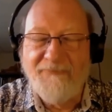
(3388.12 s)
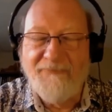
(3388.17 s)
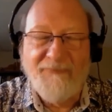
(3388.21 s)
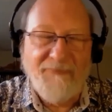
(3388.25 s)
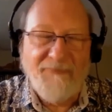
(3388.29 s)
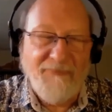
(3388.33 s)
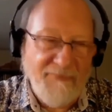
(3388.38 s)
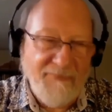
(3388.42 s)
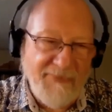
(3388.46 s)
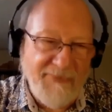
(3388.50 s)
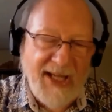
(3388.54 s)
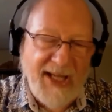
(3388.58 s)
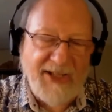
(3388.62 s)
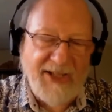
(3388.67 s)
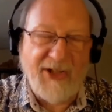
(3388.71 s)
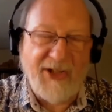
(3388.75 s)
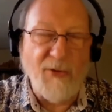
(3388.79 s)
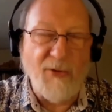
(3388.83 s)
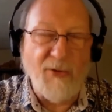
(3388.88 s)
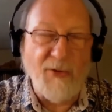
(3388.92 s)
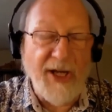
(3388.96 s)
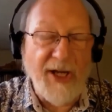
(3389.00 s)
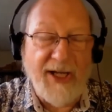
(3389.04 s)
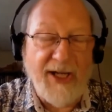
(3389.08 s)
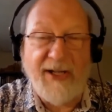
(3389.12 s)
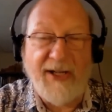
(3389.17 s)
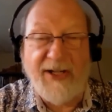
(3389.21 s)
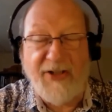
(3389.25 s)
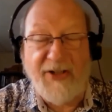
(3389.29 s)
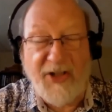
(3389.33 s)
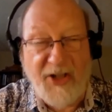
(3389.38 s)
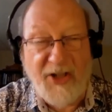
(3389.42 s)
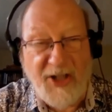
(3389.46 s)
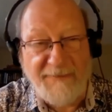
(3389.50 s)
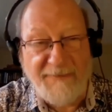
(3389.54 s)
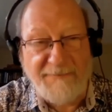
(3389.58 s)
That's quite an
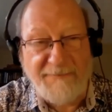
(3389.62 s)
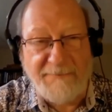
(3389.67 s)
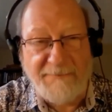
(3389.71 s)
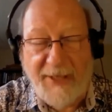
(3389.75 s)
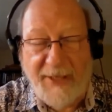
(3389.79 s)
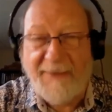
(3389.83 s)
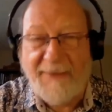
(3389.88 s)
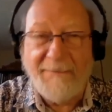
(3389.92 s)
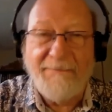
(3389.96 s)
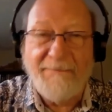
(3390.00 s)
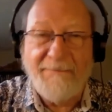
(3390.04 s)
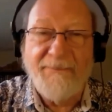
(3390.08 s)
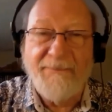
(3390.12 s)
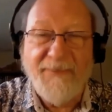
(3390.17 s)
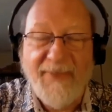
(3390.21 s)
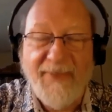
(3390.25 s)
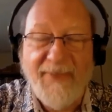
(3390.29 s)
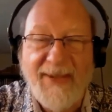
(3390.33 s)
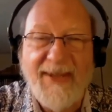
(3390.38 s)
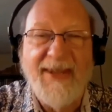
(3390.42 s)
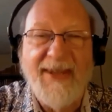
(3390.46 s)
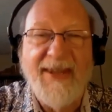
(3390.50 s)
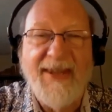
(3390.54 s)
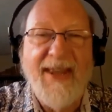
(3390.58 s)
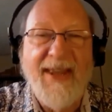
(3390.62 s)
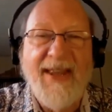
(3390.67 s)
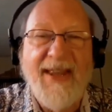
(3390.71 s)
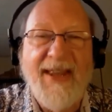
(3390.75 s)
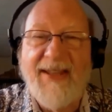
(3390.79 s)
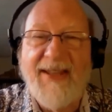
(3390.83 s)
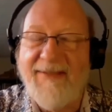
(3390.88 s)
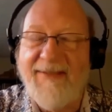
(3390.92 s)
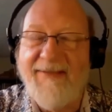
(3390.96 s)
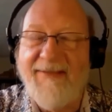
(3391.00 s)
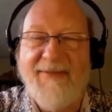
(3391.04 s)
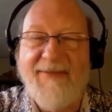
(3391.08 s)
achievement.
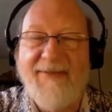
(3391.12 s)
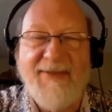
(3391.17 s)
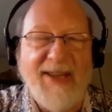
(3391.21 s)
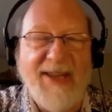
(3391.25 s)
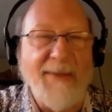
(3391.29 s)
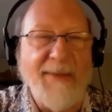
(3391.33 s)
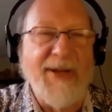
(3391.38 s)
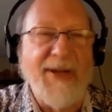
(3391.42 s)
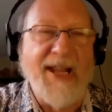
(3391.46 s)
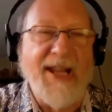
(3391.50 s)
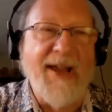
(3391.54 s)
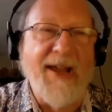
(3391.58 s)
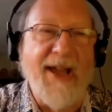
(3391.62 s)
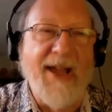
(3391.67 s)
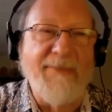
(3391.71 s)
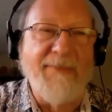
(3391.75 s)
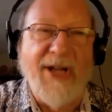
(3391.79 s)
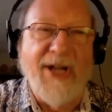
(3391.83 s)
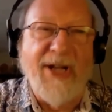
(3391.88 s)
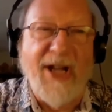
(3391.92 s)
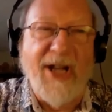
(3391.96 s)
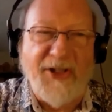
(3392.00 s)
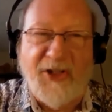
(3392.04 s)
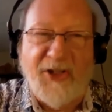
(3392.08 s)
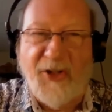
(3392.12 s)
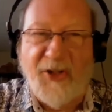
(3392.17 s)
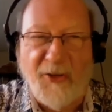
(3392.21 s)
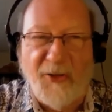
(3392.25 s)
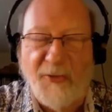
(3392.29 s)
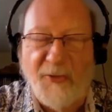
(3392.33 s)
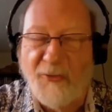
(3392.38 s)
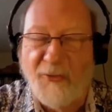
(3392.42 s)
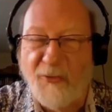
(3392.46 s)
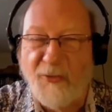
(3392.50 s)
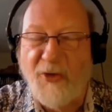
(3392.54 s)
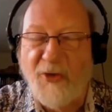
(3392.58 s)
I mean, I'm not sure
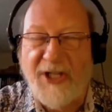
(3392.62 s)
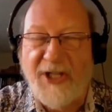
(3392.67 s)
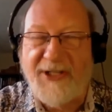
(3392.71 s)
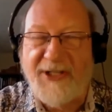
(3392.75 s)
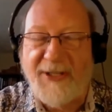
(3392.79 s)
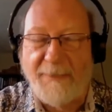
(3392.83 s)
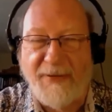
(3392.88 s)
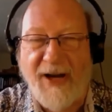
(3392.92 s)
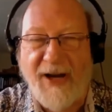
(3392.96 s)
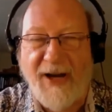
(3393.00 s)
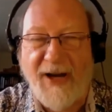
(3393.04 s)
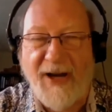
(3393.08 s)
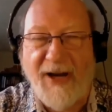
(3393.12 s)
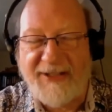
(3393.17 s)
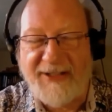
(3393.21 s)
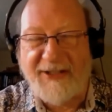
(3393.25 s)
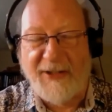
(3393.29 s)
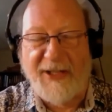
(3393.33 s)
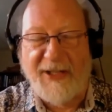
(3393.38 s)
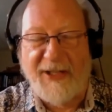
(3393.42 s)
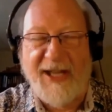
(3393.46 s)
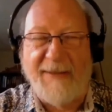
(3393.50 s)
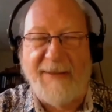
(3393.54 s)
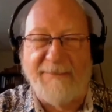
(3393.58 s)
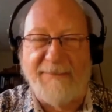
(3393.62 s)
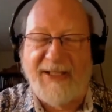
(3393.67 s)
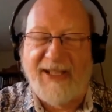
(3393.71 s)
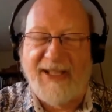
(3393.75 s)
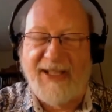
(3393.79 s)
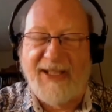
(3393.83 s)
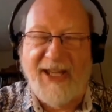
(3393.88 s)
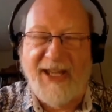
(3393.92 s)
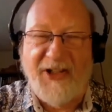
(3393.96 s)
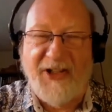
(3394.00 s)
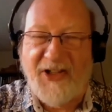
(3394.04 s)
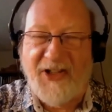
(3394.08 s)
what the practical
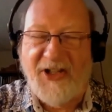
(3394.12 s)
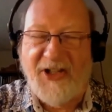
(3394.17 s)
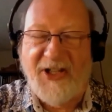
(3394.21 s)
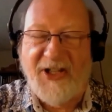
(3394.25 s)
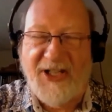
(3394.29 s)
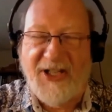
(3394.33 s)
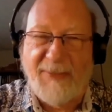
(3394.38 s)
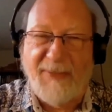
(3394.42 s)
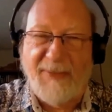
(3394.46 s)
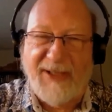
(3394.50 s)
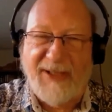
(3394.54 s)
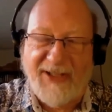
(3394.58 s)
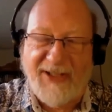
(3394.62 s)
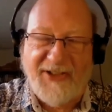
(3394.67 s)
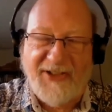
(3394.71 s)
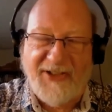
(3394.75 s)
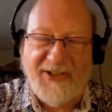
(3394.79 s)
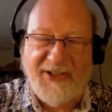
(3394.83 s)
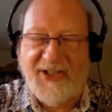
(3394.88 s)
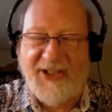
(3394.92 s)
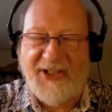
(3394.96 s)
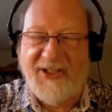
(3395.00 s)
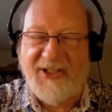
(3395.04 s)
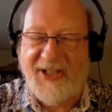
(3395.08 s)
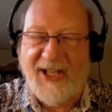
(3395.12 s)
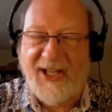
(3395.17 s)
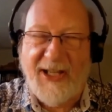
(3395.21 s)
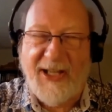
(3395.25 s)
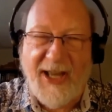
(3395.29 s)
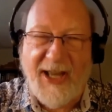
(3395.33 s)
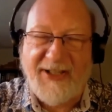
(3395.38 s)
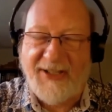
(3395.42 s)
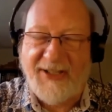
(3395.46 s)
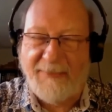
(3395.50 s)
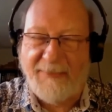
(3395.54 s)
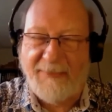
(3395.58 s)
application is, because
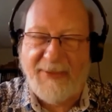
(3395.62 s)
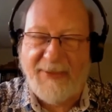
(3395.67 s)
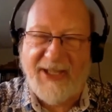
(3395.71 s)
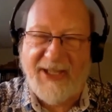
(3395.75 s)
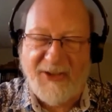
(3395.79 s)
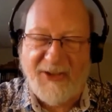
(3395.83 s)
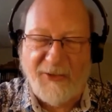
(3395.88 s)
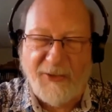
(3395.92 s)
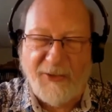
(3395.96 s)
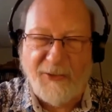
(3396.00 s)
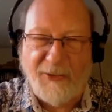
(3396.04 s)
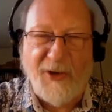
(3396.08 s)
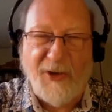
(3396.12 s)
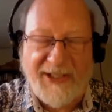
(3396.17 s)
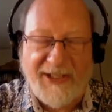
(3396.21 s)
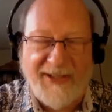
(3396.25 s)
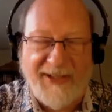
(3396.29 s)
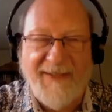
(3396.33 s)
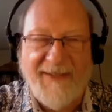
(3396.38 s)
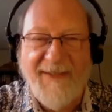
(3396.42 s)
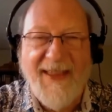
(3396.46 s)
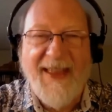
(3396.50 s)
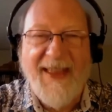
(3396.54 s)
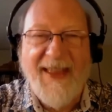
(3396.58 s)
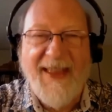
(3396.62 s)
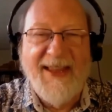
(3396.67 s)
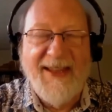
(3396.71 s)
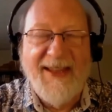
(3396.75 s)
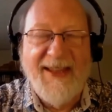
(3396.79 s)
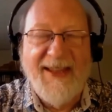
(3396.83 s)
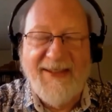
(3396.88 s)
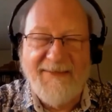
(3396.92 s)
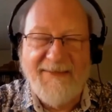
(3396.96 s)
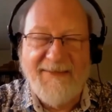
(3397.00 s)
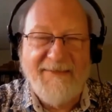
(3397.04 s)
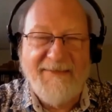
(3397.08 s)
psilocybes are quite
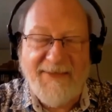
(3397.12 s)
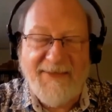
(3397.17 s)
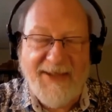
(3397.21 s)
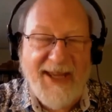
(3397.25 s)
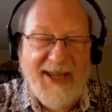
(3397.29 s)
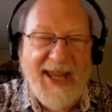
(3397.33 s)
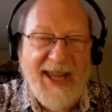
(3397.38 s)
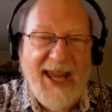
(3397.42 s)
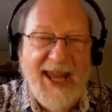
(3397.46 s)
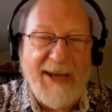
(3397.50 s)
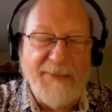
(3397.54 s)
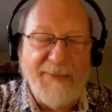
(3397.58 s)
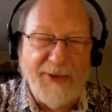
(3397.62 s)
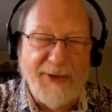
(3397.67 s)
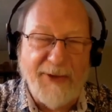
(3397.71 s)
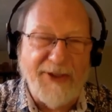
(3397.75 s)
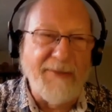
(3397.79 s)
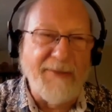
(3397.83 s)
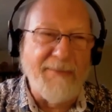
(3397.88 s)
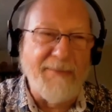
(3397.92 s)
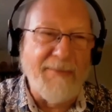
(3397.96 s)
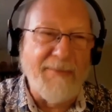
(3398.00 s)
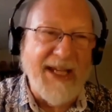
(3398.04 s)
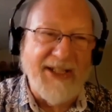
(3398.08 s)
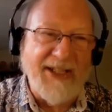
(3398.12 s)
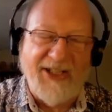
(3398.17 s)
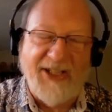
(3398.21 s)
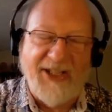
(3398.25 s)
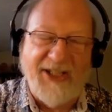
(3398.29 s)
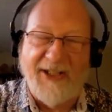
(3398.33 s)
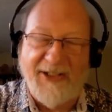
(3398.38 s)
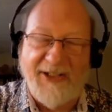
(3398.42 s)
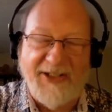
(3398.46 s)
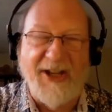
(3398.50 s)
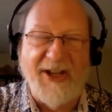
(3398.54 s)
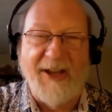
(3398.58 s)
able to make
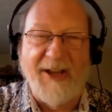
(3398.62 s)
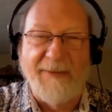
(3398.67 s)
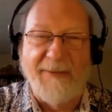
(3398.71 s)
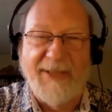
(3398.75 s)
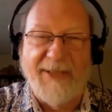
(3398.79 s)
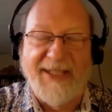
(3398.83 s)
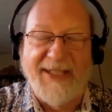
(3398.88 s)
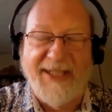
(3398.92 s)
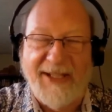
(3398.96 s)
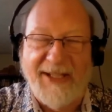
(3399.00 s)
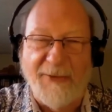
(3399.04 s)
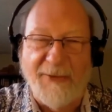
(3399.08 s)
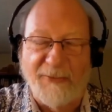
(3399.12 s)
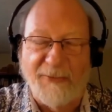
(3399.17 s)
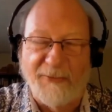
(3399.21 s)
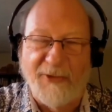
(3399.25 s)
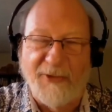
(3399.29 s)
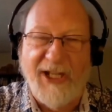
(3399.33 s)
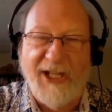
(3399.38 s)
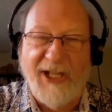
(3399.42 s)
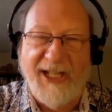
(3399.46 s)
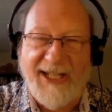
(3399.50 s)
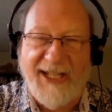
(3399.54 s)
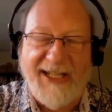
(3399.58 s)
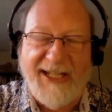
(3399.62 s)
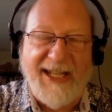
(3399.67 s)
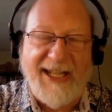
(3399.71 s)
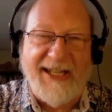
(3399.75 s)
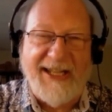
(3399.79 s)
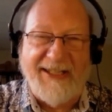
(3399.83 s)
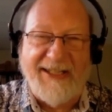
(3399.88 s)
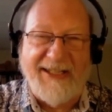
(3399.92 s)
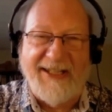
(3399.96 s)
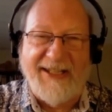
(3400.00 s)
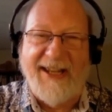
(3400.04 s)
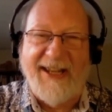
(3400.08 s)
psilocybin. They don't really need to
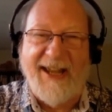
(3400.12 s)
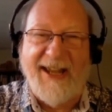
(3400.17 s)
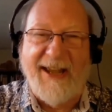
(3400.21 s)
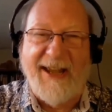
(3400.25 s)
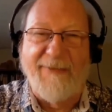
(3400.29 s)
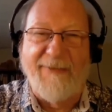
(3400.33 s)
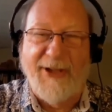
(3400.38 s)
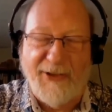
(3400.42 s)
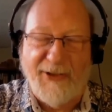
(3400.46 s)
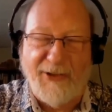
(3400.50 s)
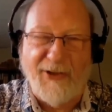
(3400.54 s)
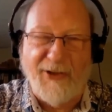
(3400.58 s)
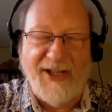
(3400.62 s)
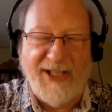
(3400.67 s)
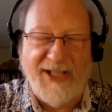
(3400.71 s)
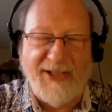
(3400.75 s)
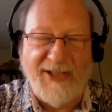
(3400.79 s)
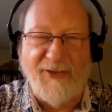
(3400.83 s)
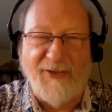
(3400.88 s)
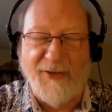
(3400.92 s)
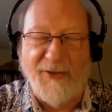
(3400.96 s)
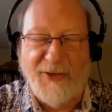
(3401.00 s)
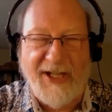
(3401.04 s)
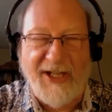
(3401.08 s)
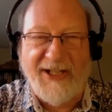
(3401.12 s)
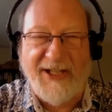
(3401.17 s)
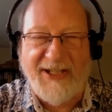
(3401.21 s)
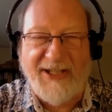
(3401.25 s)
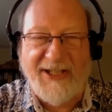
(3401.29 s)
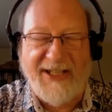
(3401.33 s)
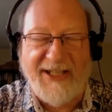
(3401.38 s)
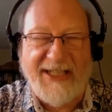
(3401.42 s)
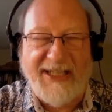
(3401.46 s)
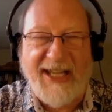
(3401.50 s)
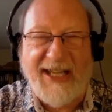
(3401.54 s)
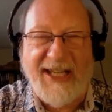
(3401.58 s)
have it transferred into
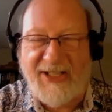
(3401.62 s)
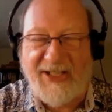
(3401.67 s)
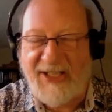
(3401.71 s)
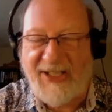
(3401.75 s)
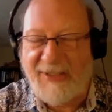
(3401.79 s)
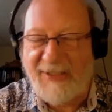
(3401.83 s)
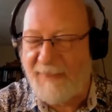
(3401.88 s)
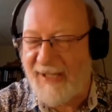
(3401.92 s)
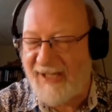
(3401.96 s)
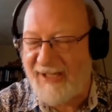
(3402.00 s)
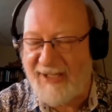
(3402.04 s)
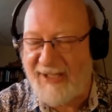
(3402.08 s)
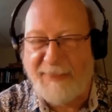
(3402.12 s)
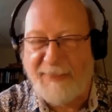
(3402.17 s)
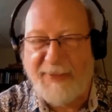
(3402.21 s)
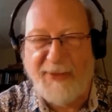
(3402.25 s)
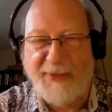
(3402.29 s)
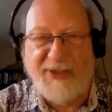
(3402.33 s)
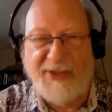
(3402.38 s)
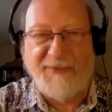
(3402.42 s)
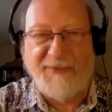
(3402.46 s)
yeast, but I suppose if you